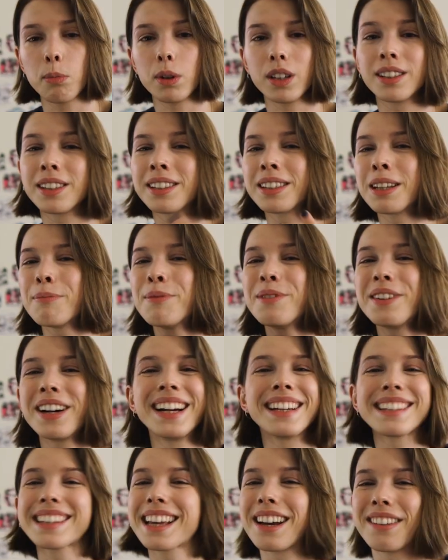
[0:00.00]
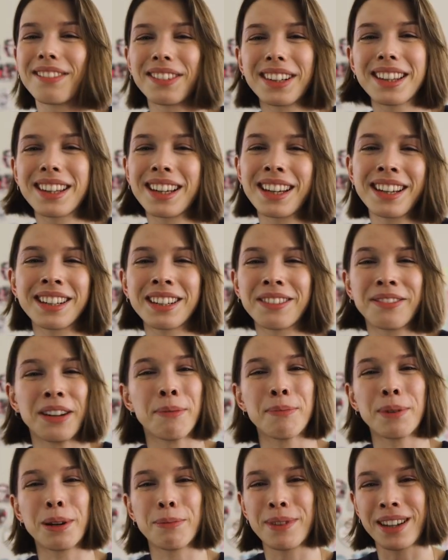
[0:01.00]
But to summarize everything, to
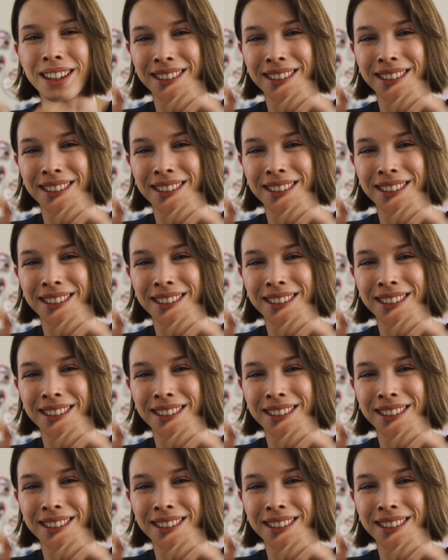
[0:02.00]
wrap it up in